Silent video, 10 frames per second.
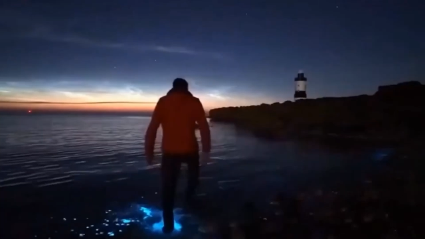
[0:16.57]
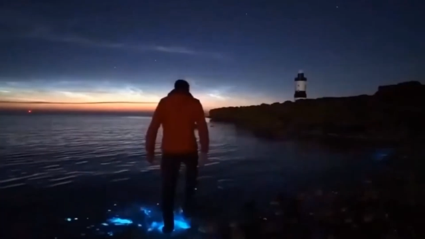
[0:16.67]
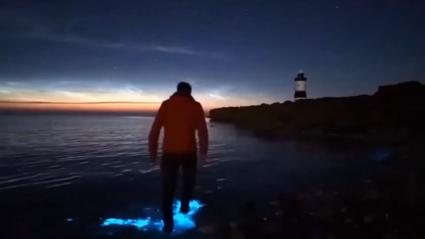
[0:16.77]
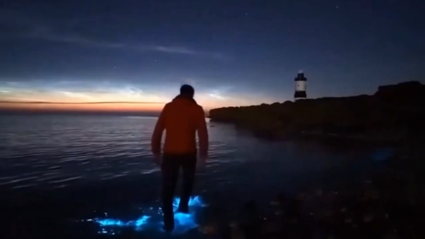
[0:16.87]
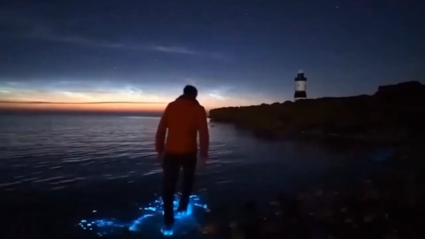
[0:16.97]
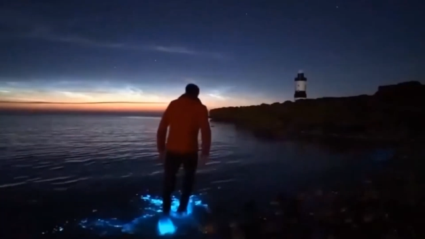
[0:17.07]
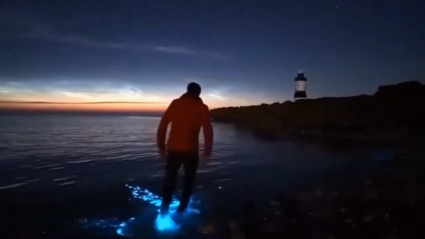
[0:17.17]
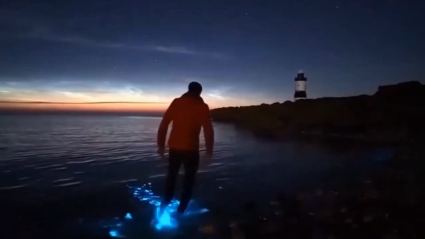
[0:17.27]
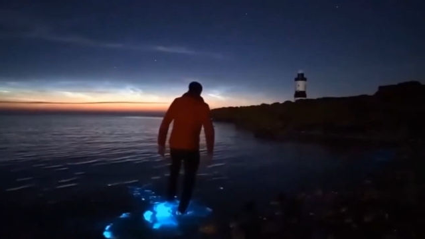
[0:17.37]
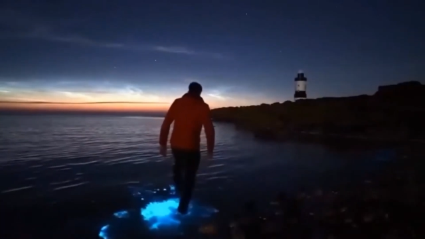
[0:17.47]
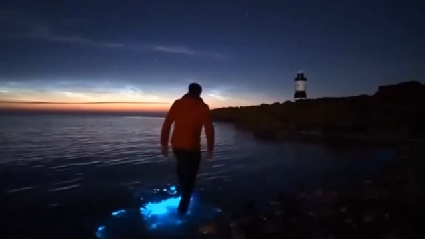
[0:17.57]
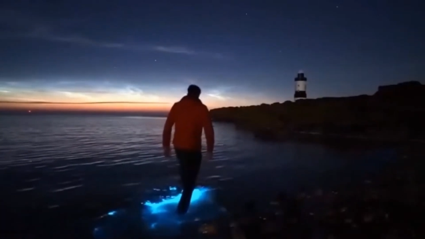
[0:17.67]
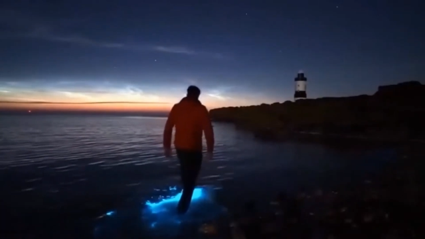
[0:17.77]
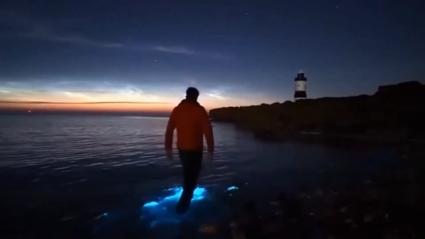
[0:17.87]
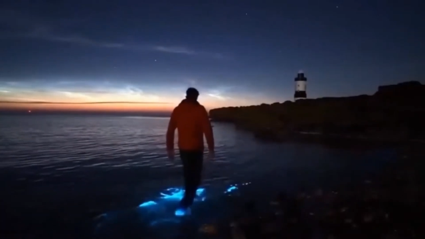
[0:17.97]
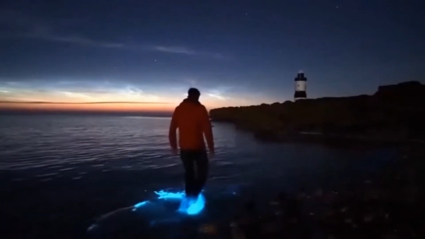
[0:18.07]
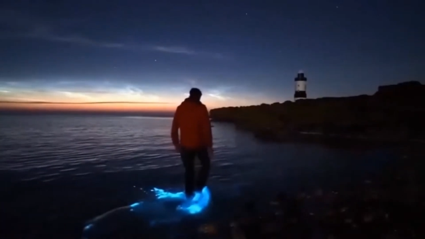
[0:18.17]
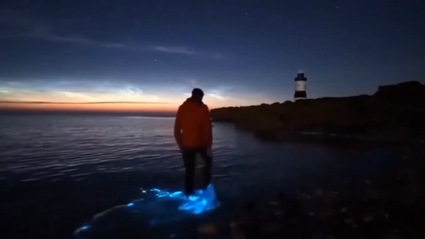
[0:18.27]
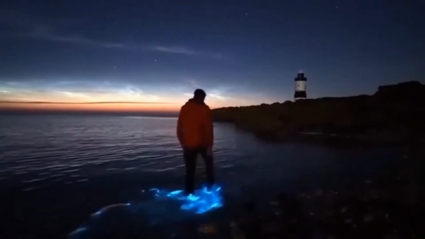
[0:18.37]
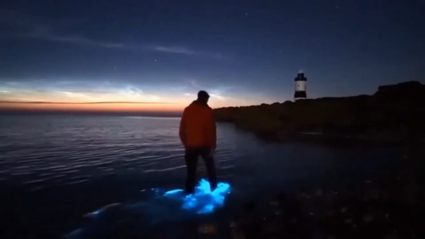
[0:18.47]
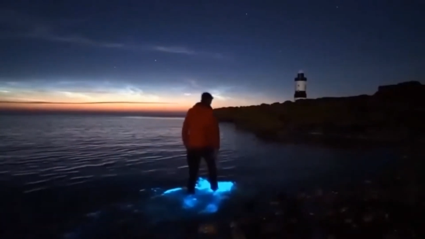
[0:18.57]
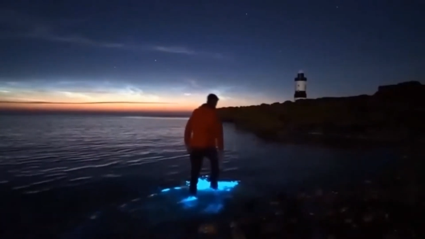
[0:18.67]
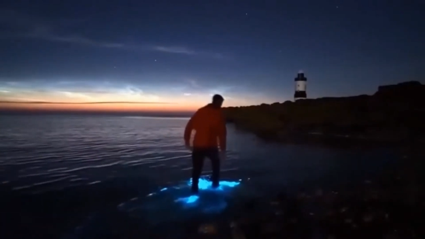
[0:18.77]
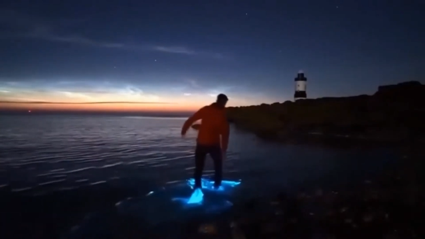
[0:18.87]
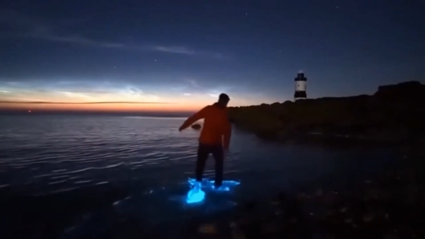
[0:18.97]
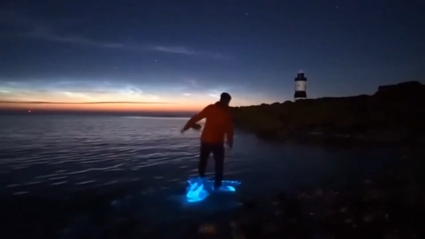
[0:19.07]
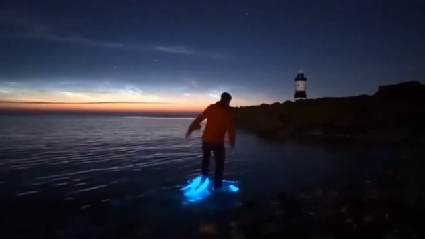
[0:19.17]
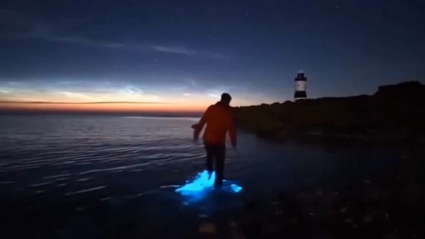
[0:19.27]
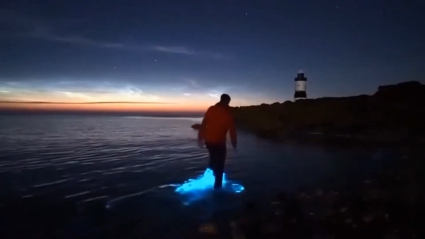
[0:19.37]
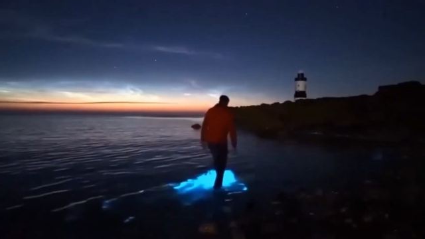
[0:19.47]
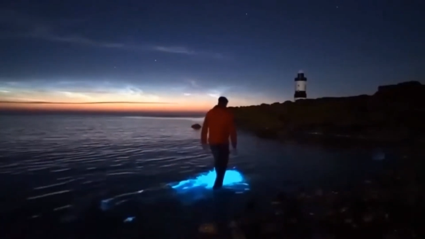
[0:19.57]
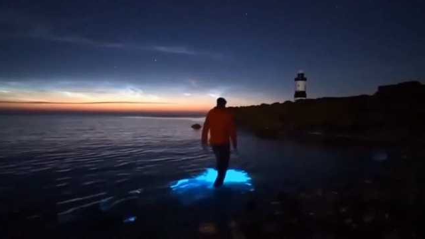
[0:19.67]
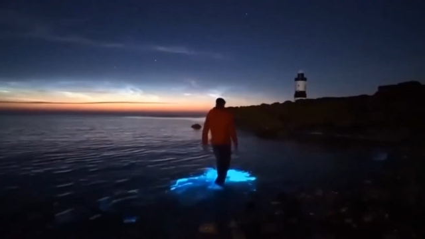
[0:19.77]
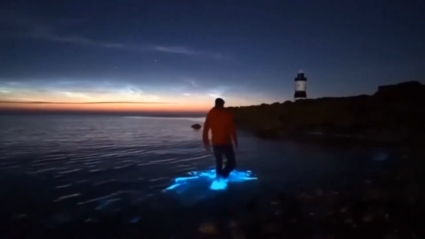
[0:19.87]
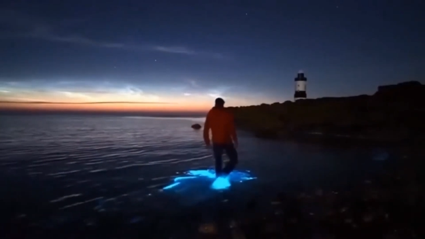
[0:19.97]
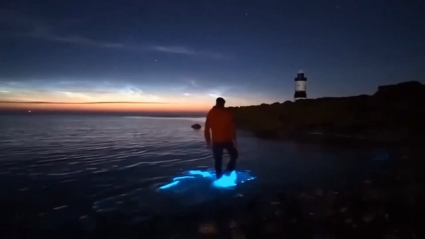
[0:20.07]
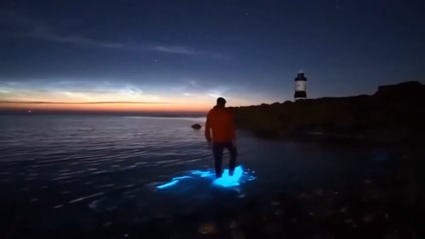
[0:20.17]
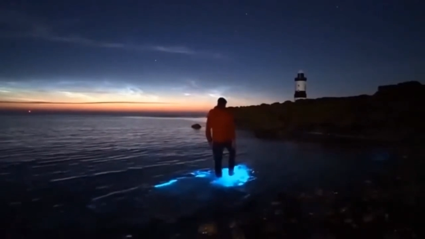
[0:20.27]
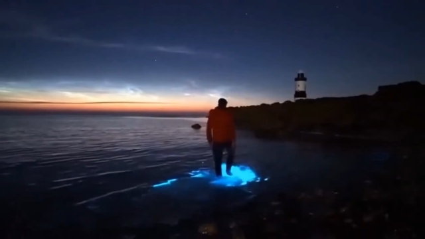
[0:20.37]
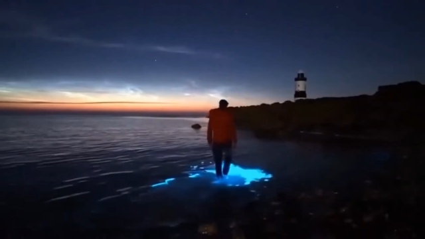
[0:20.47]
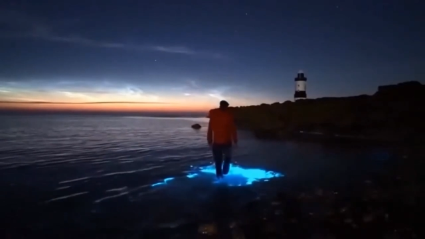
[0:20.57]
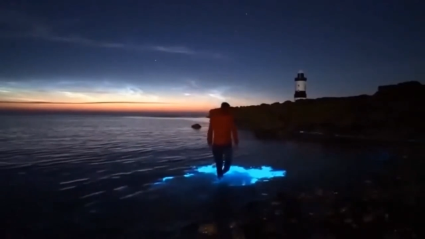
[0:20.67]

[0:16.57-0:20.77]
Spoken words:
(no speaker visible)